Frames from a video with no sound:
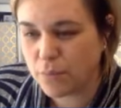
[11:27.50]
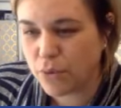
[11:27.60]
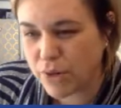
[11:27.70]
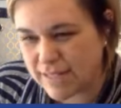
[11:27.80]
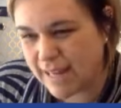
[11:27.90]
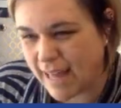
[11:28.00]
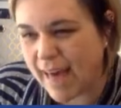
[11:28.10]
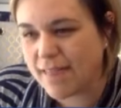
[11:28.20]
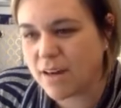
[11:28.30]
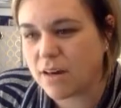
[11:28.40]
put
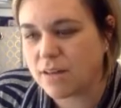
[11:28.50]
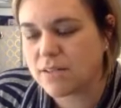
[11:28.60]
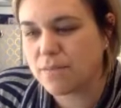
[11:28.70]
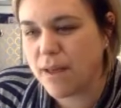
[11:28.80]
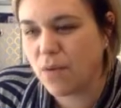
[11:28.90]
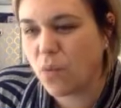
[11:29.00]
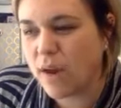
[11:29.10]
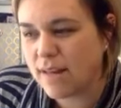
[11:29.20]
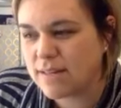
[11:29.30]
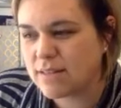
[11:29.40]
together to make
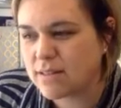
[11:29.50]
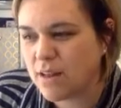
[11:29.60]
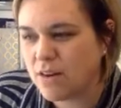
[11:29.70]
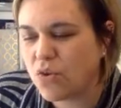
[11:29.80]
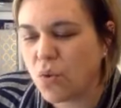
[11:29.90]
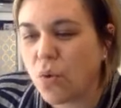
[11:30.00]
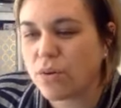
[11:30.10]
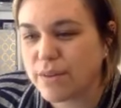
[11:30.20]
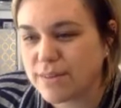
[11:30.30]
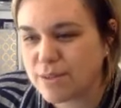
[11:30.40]
what is New
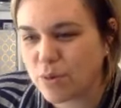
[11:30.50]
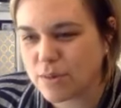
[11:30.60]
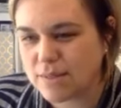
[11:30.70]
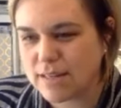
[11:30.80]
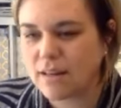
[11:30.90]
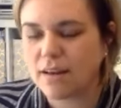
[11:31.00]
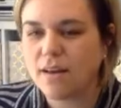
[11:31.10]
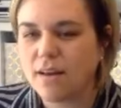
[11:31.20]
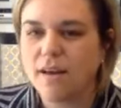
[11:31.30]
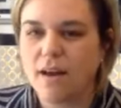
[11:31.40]
Orleans
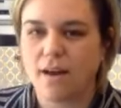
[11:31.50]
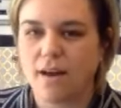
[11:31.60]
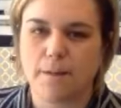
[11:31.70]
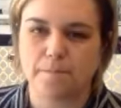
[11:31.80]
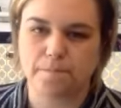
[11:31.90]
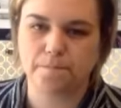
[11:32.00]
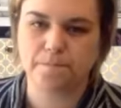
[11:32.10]
cuisine. Um,